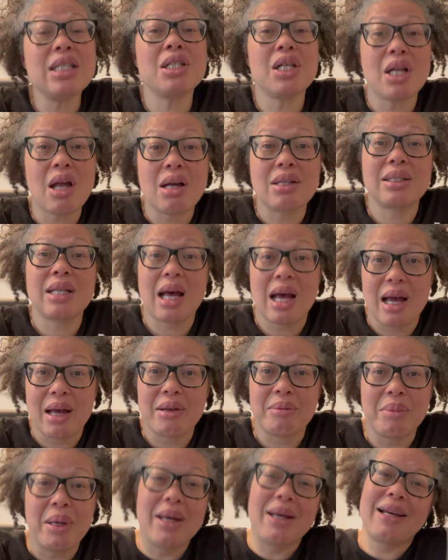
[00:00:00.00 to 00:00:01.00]
a long
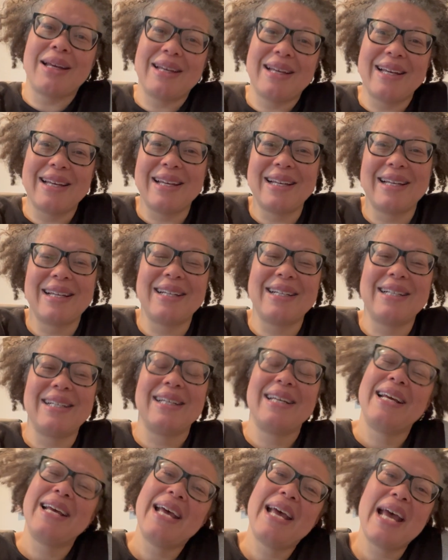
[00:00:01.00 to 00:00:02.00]
time.
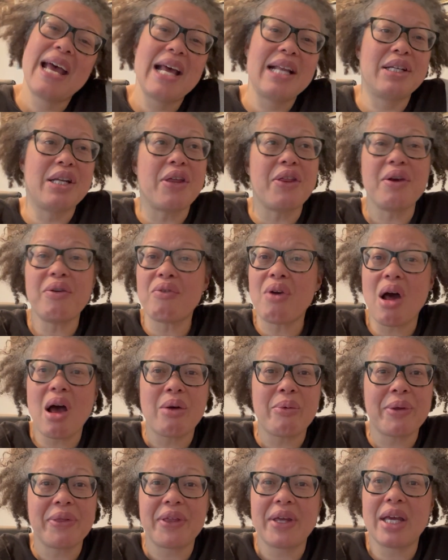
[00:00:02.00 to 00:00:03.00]
Nothing wrong
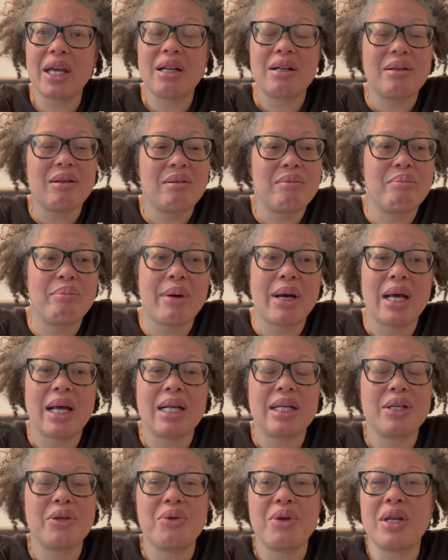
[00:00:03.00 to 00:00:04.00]
with it,
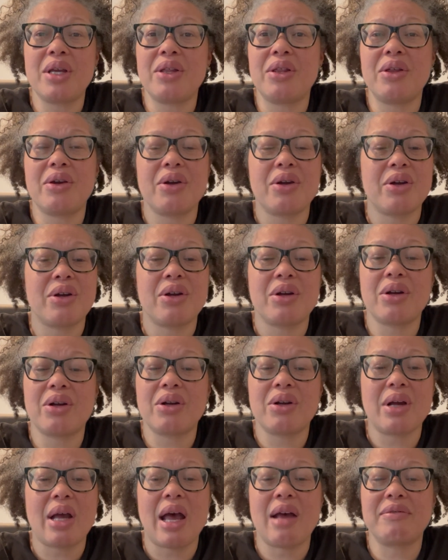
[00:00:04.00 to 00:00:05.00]
but you either
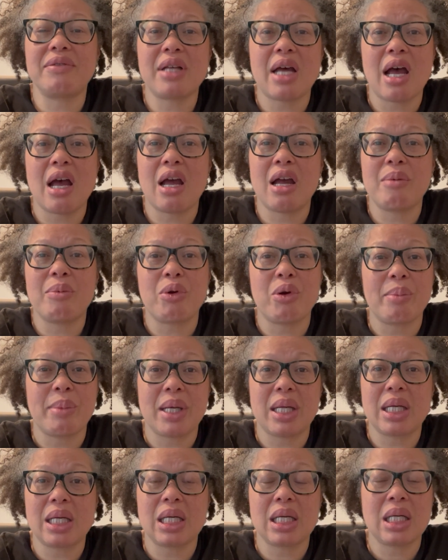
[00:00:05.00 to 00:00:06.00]
have time or
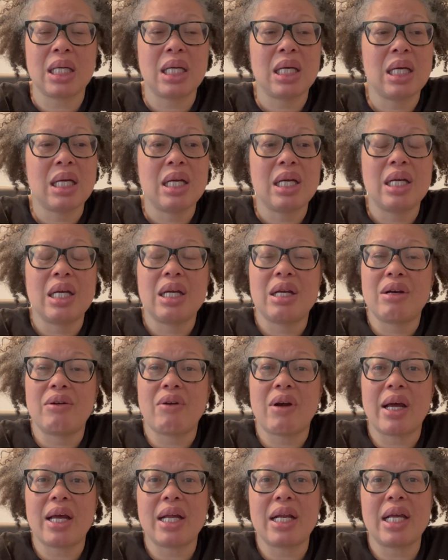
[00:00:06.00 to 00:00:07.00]
money,
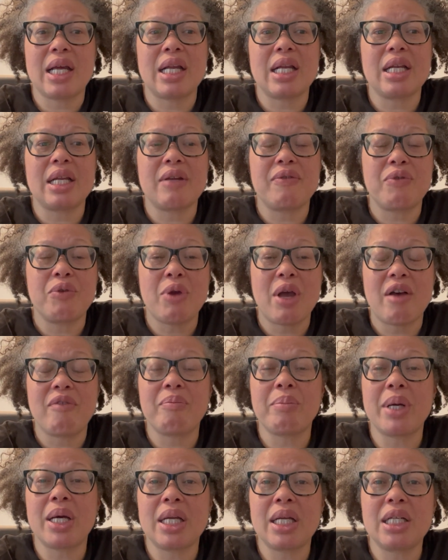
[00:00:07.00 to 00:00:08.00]
right? And if you have
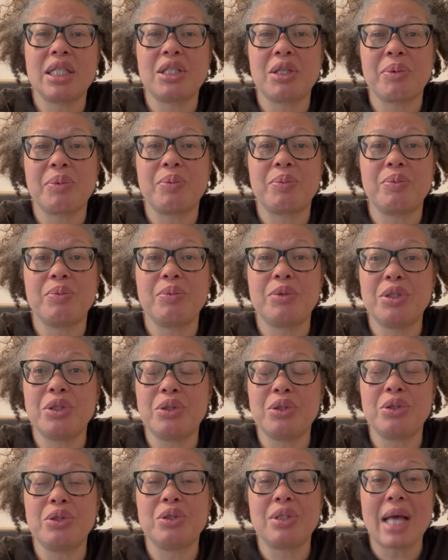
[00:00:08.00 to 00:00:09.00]
money to
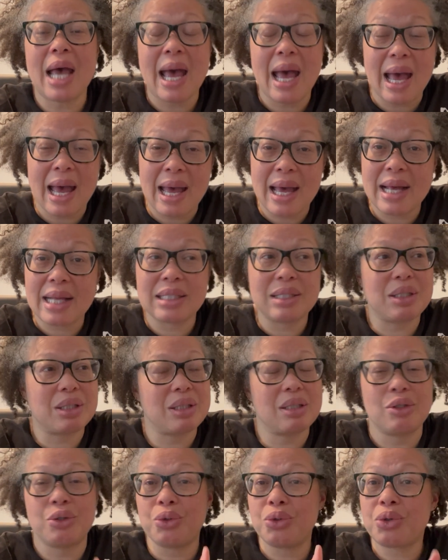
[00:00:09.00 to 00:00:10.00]
use ads,
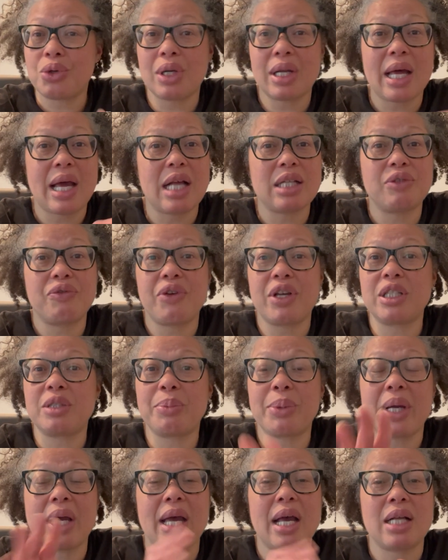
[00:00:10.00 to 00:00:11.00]
Google ads,
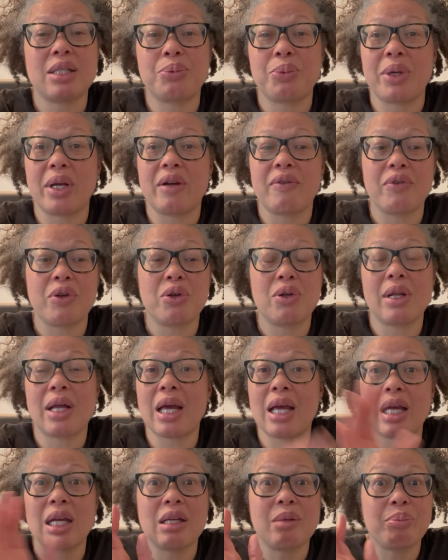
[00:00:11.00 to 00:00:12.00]
Facebook ads, whatever you
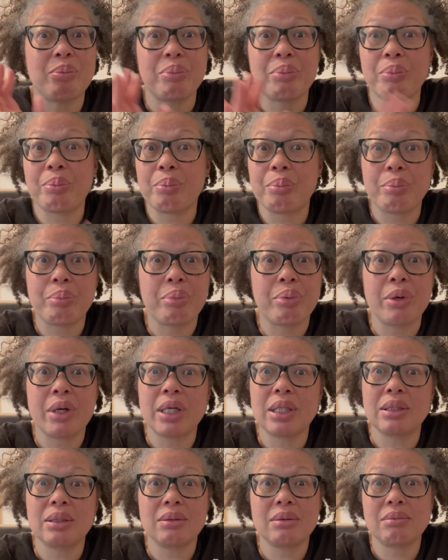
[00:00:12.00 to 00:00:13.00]
like,
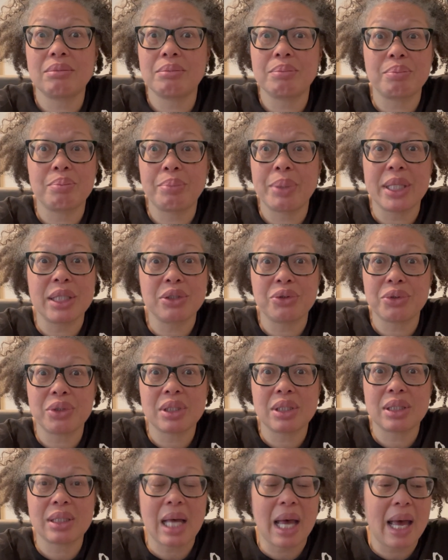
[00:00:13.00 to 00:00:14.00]
print,
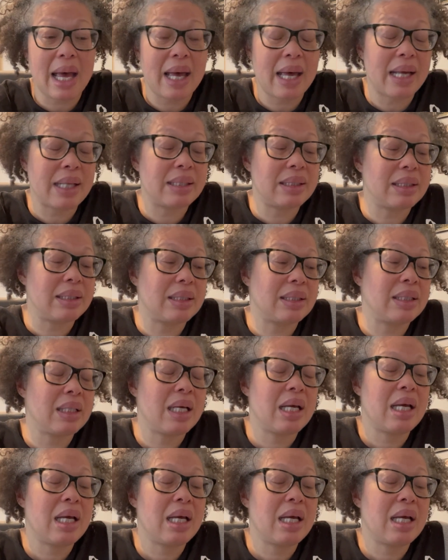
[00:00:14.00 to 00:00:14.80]
Pinterest ads,